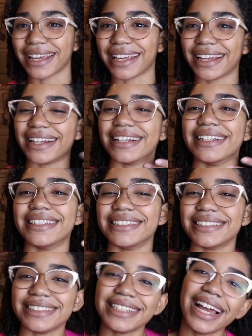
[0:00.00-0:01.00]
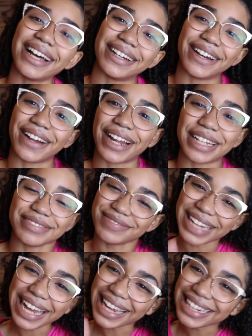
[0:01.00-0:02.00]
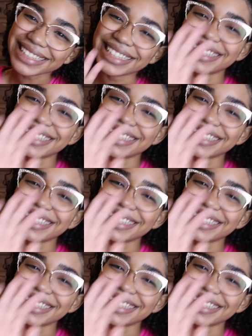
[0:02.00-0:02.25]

And yeah, all right, bye.